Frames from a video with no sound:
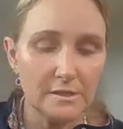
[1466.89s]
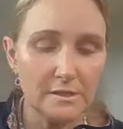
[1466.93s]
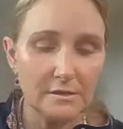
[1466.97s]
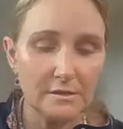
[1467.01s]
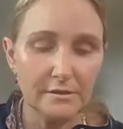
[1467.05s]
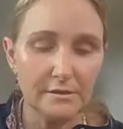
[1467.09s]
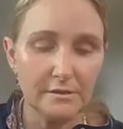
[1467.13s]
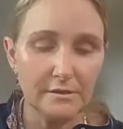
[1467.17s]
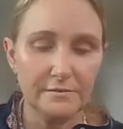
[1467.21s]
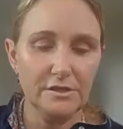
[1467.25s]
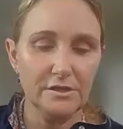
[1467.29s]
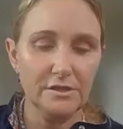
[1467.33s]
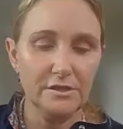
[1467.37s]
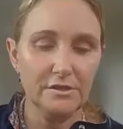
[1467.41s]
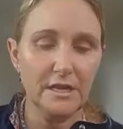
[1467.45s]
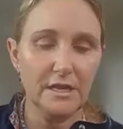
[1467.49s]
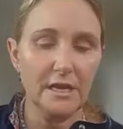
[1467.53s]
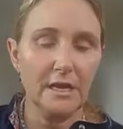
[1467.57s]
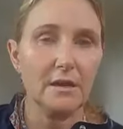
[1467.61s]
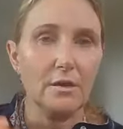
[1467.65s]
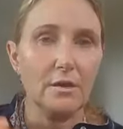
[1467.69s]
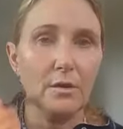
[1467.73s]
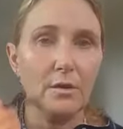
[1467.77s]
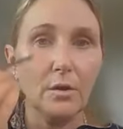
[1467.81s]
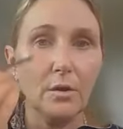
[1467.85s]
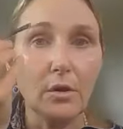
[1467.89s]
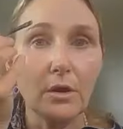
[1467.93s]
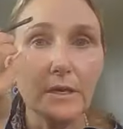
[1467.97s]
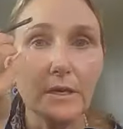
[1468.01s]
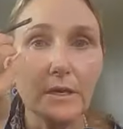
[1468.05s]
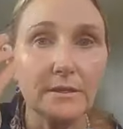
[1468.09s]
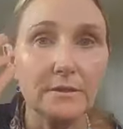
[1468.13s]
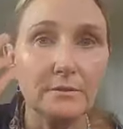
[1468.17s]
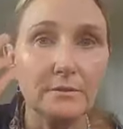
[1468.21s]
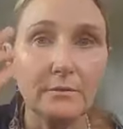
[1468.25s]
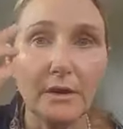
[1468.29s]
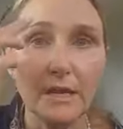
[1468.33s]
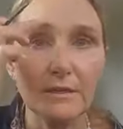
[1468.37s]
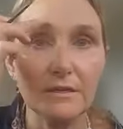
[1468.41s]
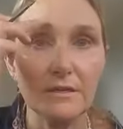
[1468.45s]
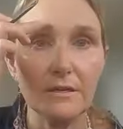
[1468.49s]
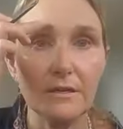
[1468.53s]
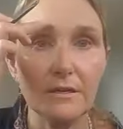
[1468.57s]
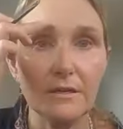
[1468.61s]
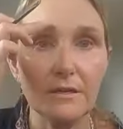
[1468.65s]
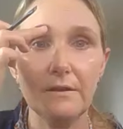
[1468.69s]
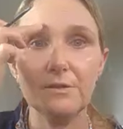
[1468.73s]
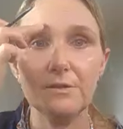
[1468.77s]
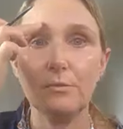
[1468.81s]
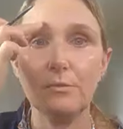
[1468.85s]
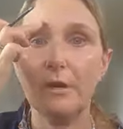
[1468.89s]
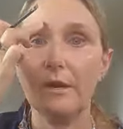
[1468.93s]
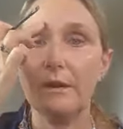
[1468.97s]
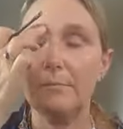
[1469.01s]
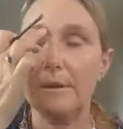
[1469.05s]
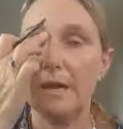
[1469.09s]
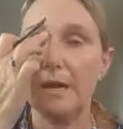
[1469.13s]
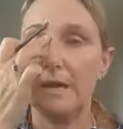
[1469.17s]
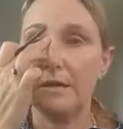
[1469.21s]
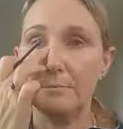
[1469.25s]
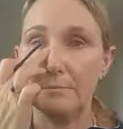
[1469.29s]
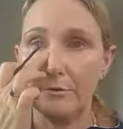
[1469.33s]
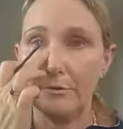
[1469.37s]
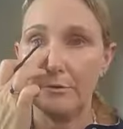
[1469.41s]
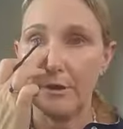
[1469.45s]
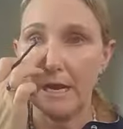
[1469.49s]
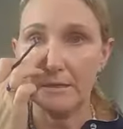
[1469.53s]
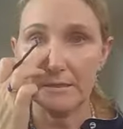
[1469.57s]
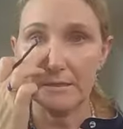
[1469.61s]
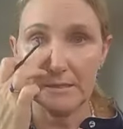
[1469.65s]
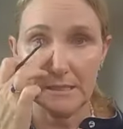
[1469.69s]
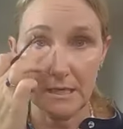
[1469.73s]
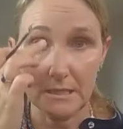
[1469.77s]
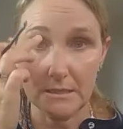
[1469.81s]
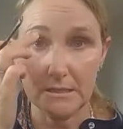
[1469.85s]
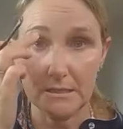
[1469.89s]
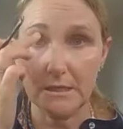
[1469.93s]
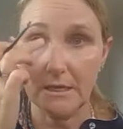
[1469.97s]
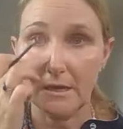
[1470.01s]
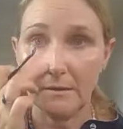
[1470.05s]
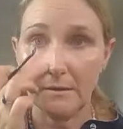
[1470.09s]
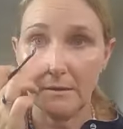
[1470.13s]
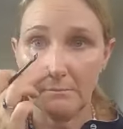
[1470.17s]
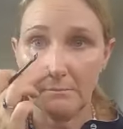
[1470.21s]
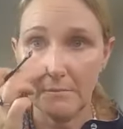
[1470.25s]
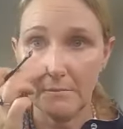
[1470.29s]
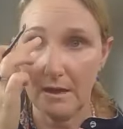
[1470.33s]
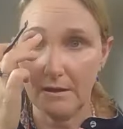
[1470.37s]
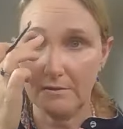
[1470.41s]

So if you do get caught in the rain, you don't have to worry about your brows ending up